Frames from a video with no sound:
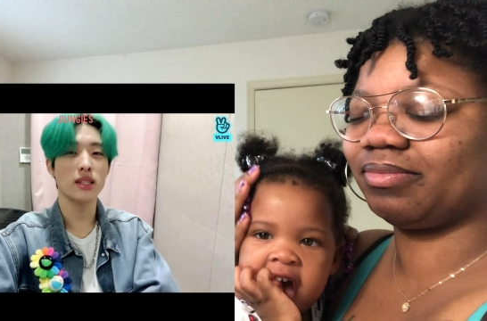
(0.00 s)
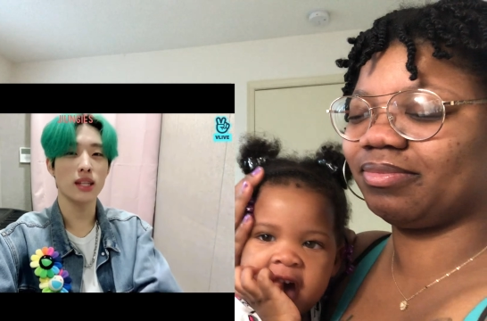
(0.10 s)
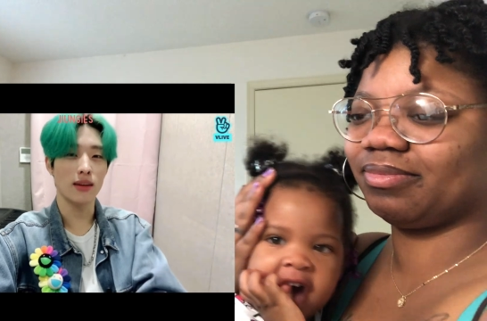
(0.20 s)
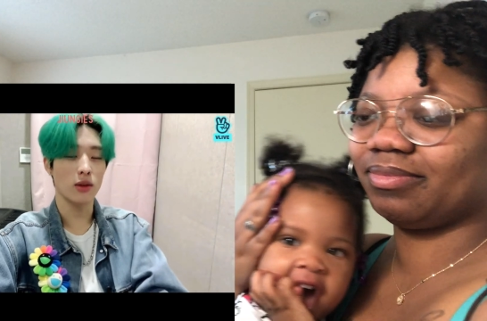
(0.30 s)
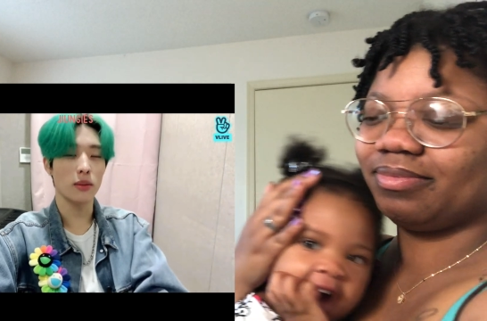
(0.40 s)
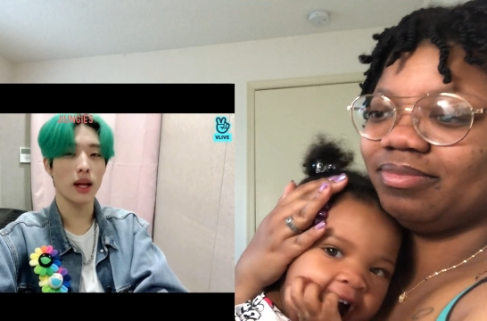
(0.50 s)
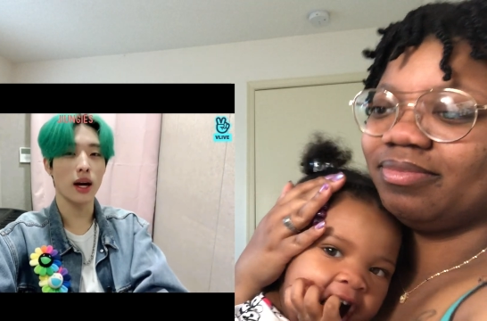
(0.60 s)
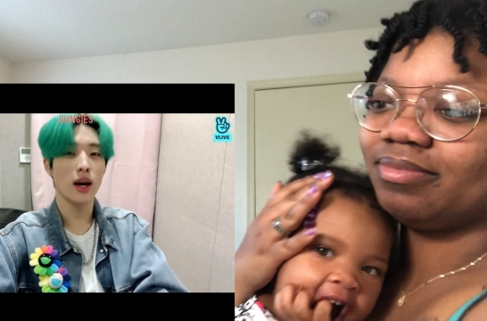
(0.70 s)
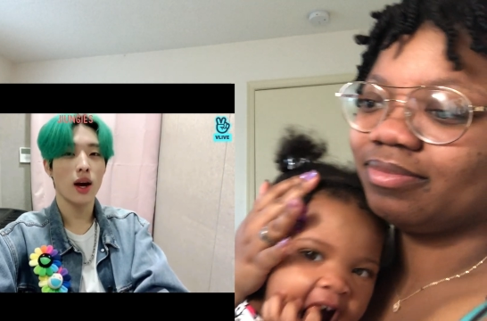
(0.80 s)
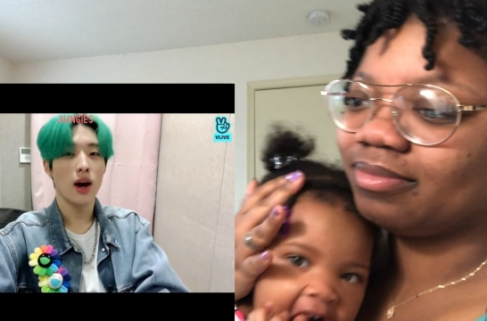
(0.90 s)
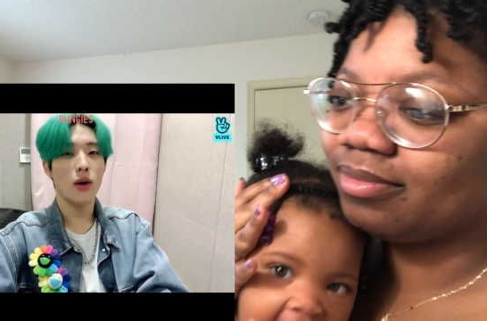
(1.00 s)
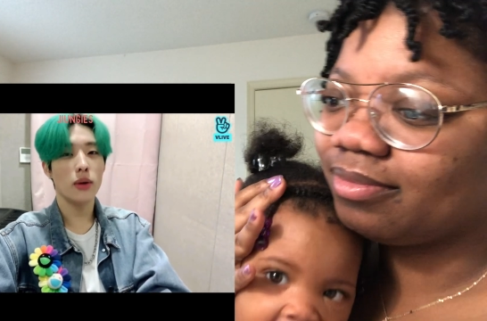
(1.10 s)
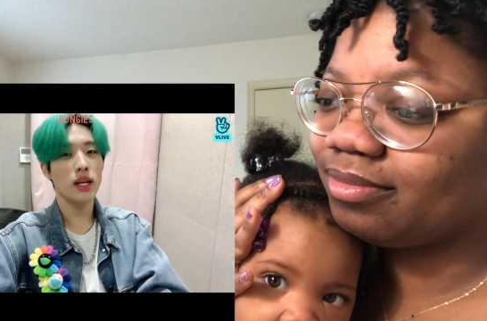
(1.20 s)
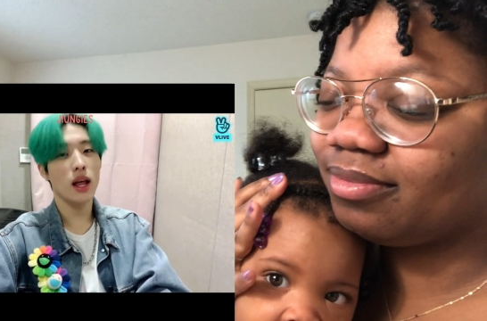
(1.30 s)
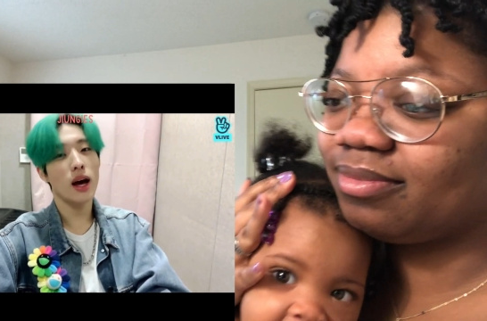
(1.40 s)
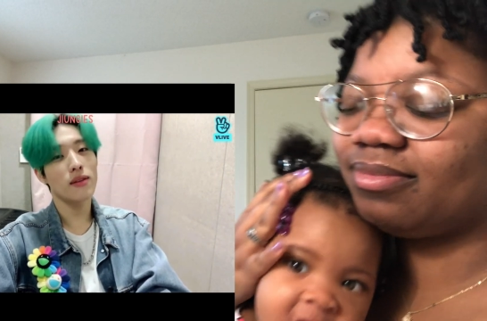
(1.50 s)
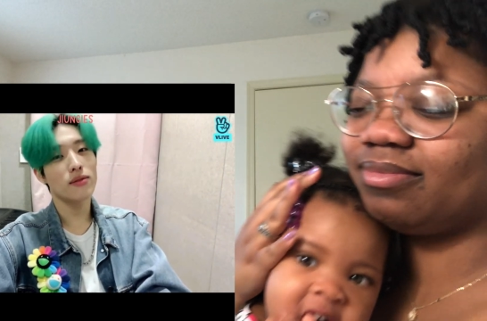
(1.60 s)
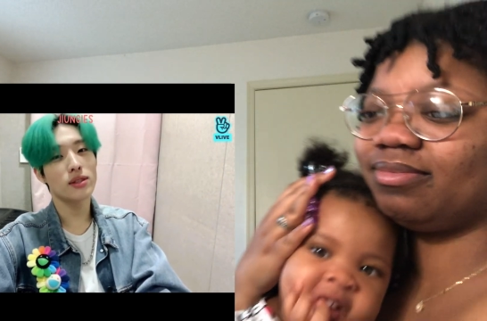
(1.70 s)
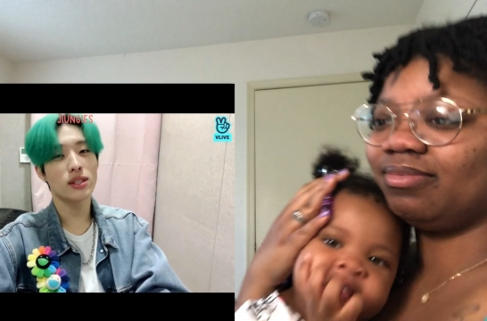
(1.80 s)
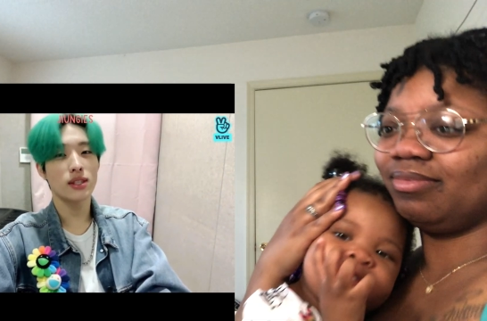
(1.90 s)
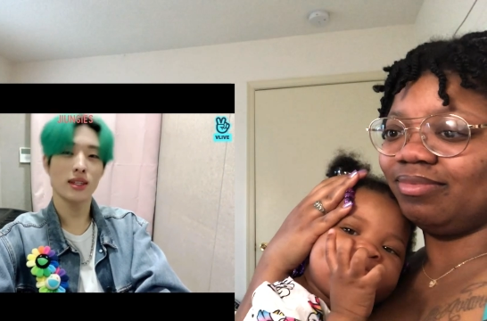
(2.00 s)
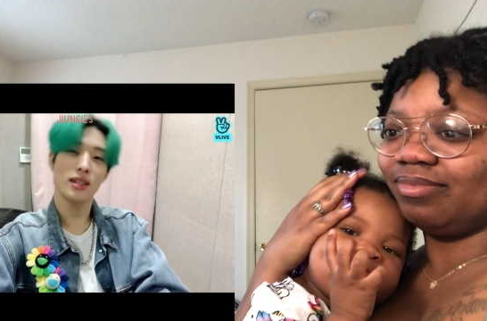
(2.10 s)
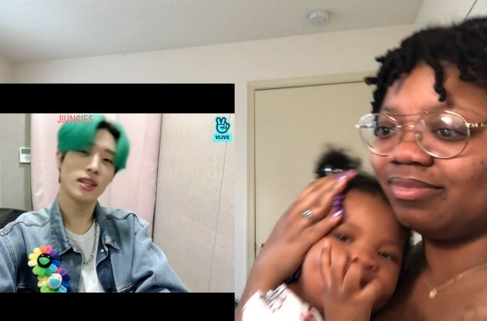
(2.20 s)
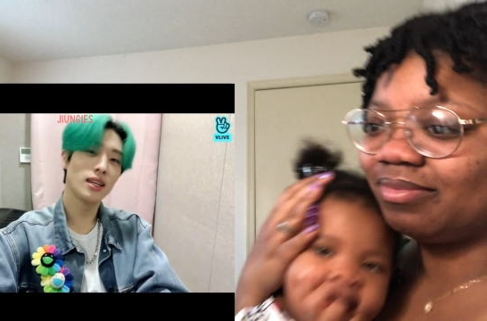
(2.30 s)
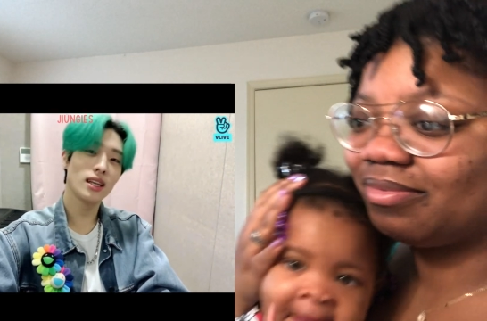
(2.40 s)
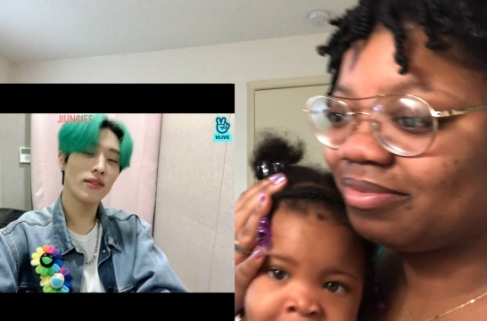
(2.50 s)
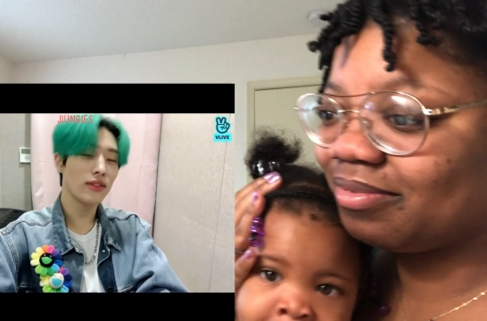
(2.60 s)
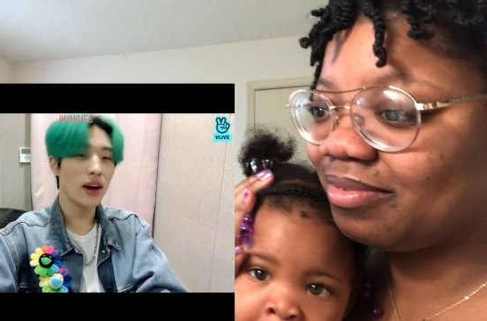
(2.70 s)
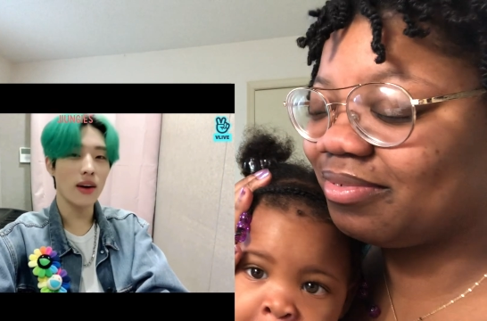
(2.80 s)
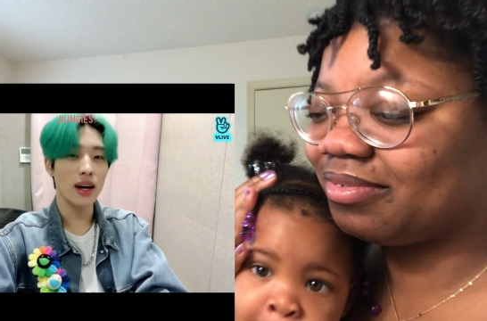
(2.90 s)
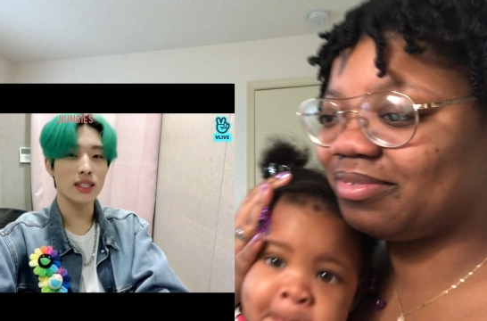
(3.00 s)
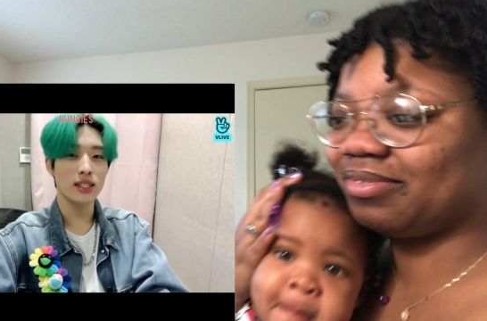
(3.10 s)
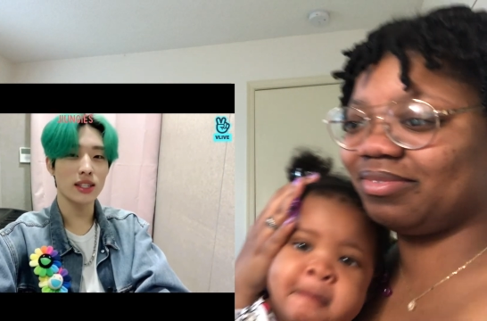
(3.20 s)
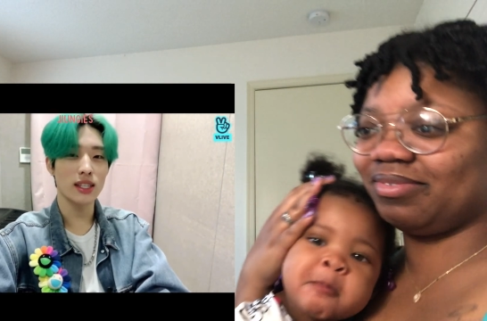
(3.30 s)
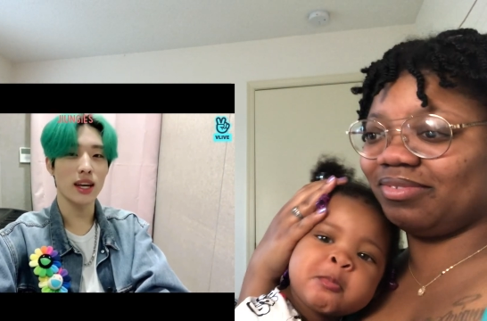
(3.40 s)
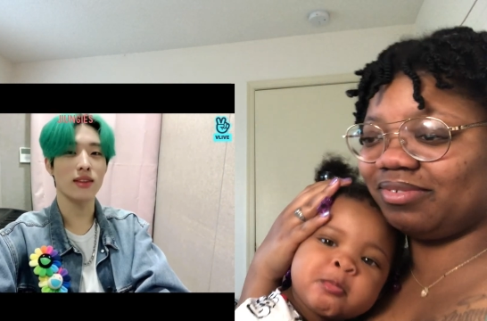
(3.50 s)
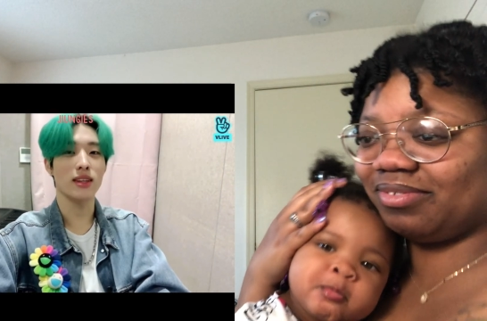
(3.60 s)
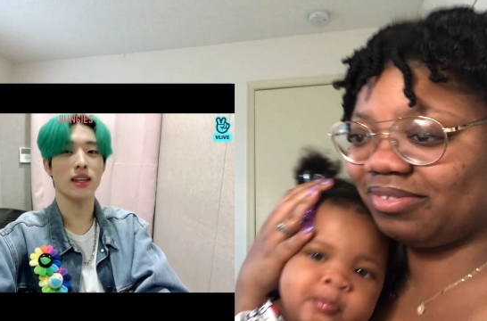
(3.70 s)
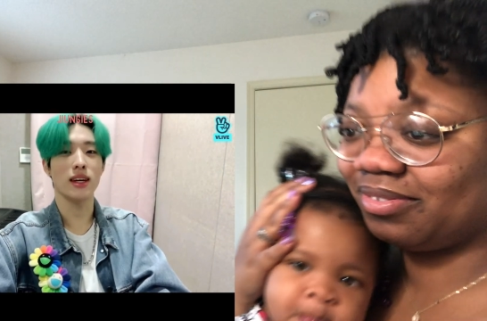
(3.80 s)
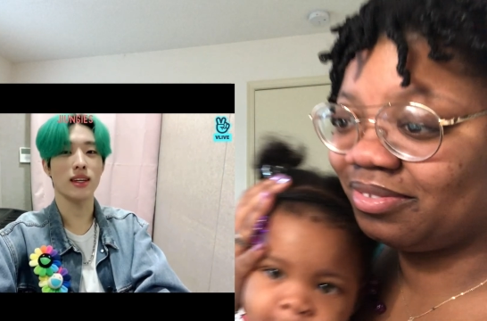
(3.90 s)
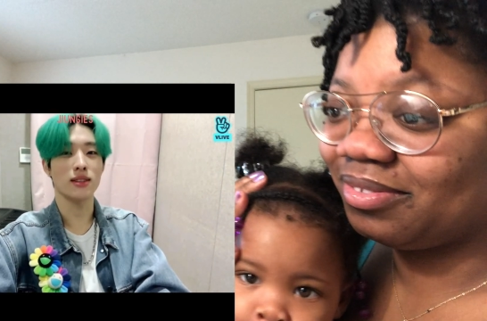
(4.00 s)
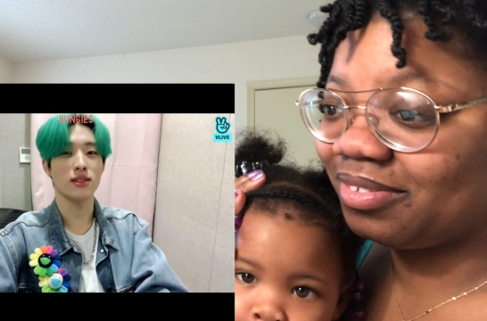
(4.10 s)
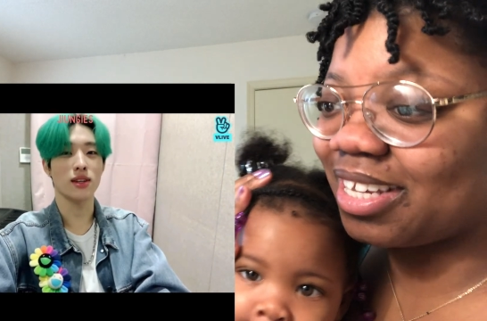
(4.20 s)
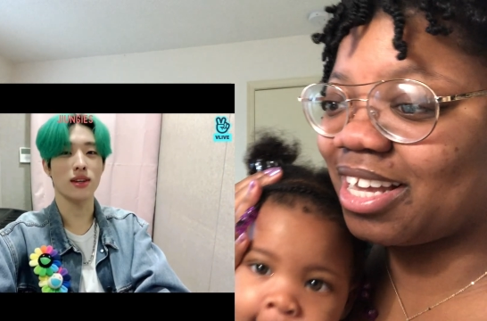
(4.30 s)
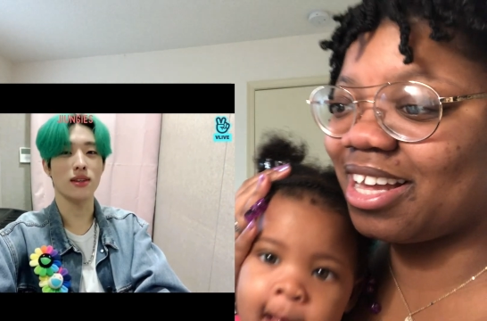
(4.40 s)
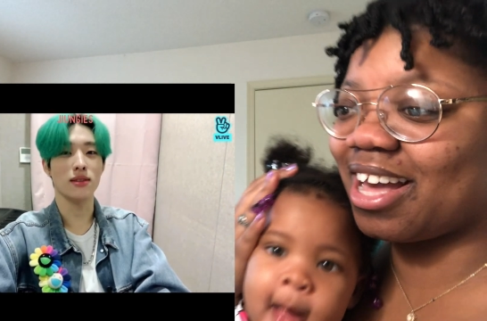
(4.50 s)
Speaker 1: minutes, and everyone will be like, oh, he left. No, I still see everything. So,